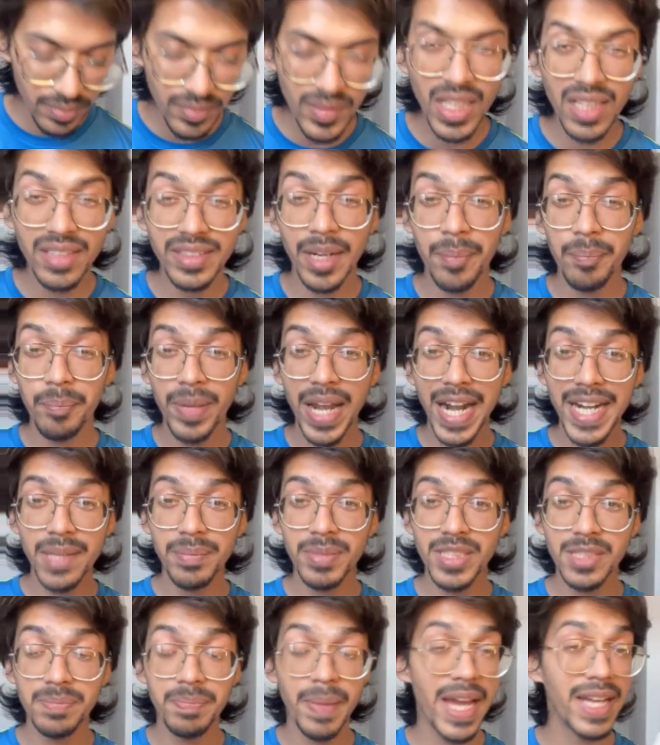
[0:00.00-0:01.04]
The
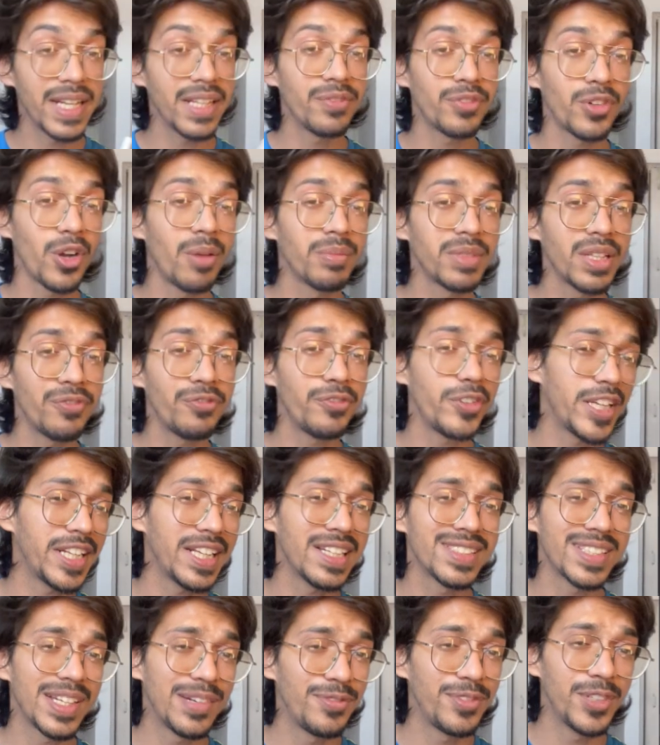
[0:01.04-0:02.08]
platypus peri from the
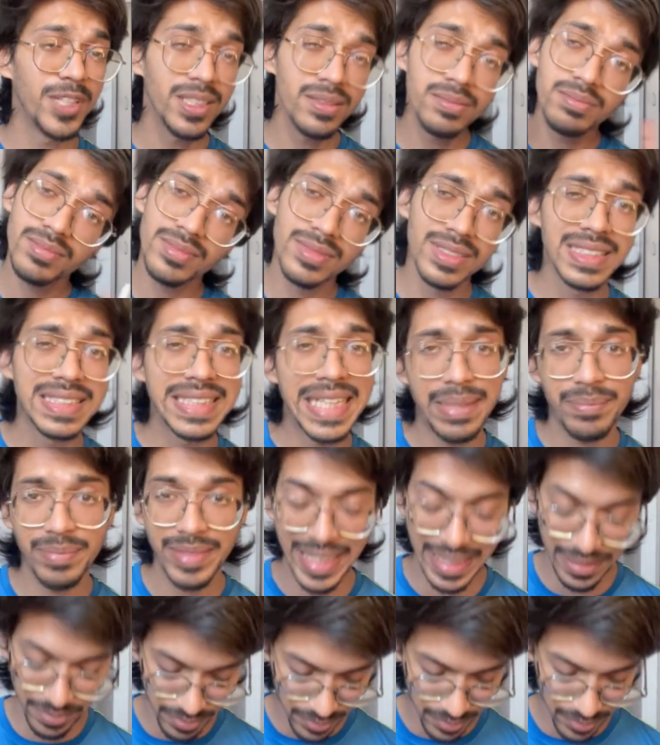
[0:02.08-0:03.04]
Phineas and Ferb, same thing.